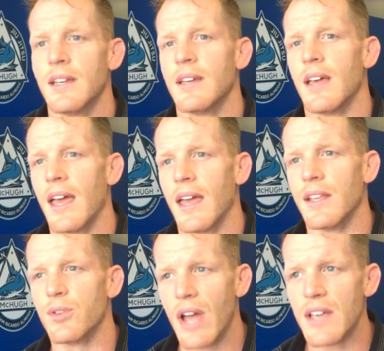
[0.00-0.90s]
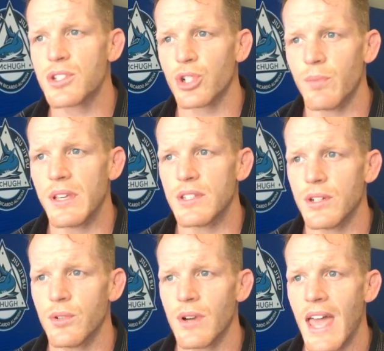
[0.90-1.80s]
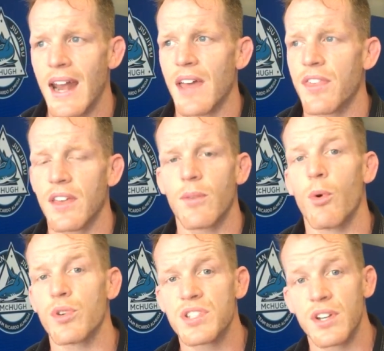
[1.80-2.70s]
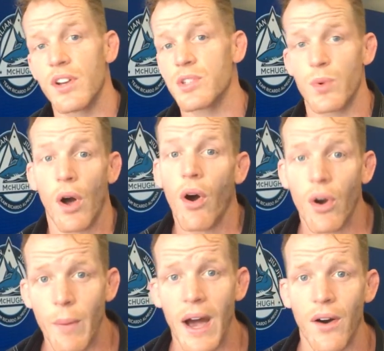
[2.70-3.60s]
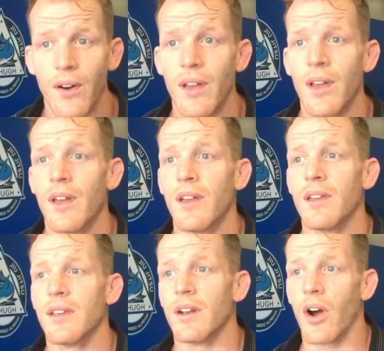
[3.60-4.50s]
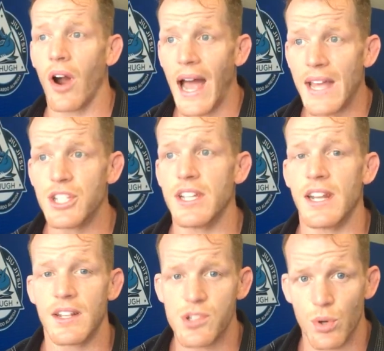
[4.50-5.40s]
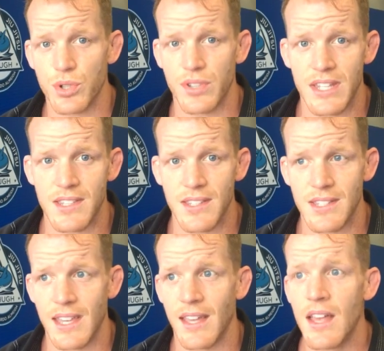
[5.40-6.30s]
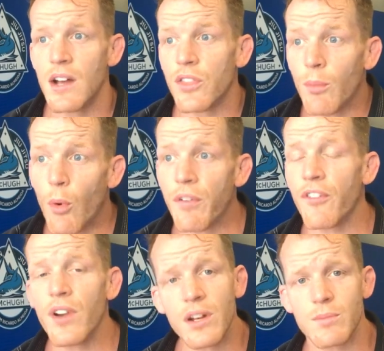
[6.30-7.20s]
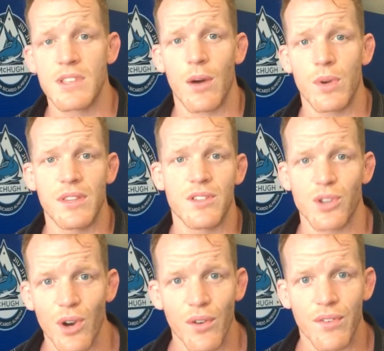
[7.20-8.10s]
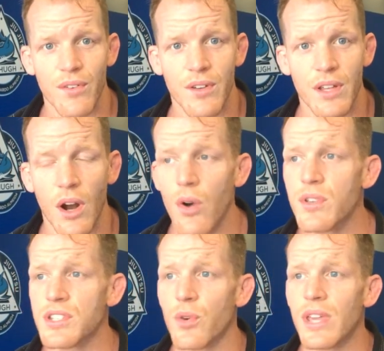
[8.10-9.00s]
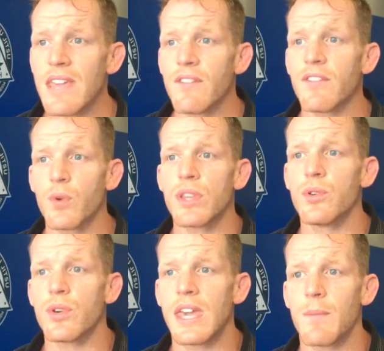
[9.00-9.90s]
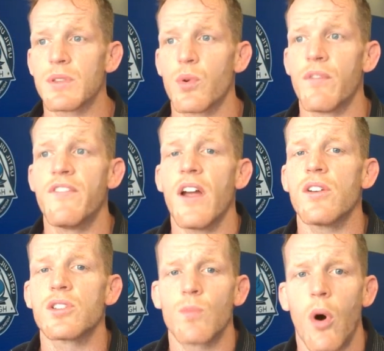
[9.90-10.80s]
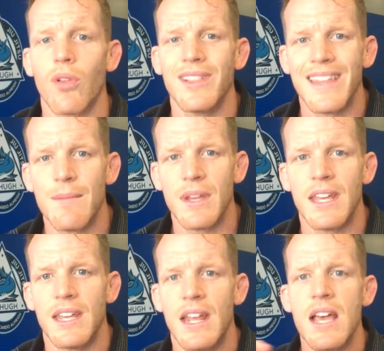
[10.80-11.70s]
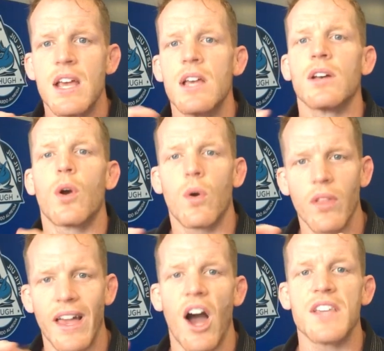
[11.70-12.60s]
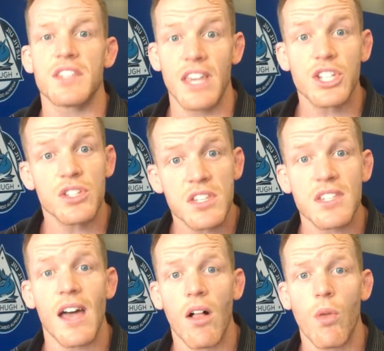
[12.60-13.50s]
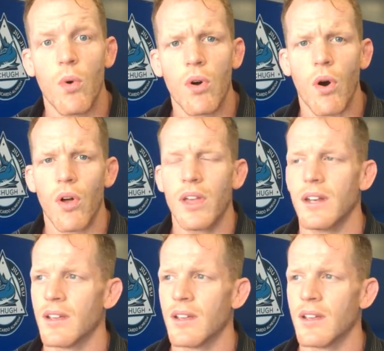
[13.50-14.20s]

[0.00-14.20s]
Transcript: And you guys should be too. And I think the more serious we are about, our hygiene and social distancing, the more freedoms that we deserve. So even if we do keep it to a very small, limited, like, isolation cell, we'll call it,